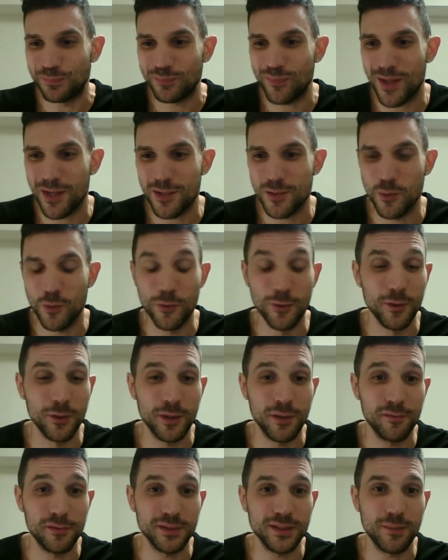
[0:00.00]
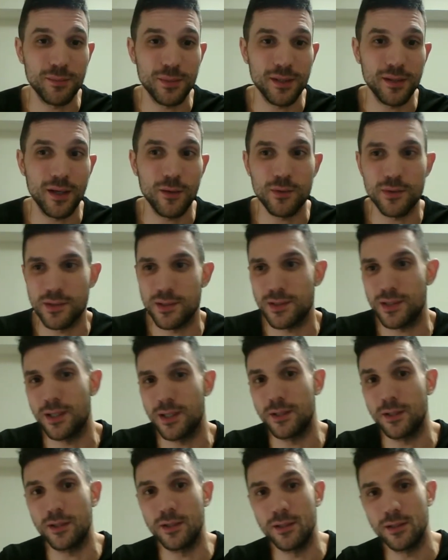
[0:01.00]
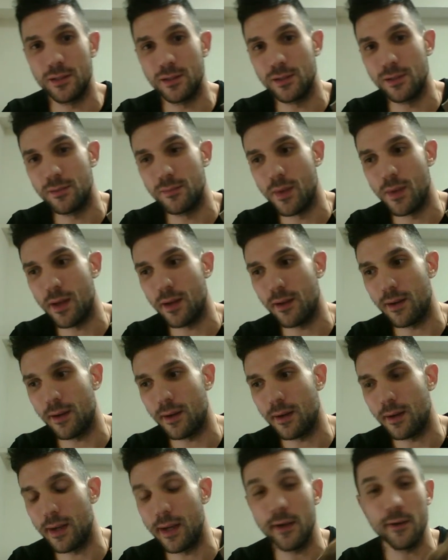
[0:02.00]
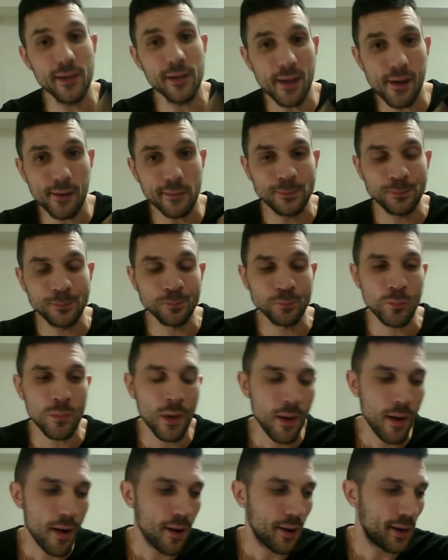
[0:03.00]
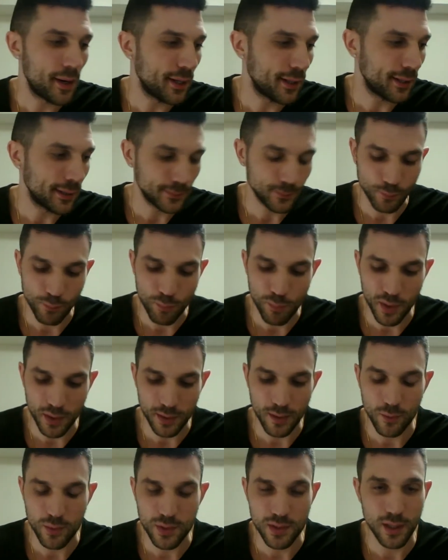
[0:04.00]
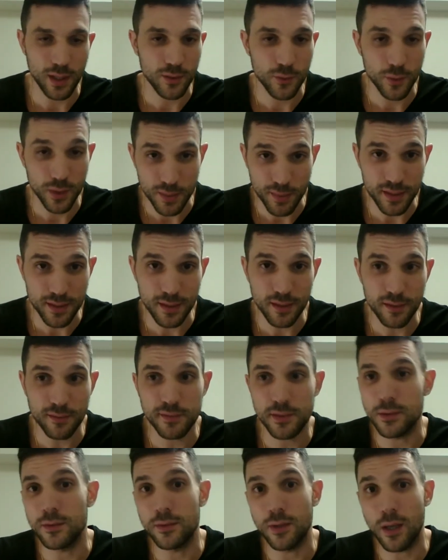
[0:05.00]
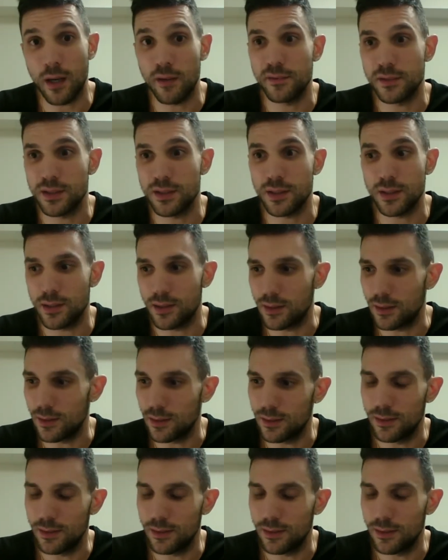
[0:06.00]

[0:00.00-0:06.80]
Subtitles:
because we were looking for something that was in a good area, but that was not too expensive. So obviously,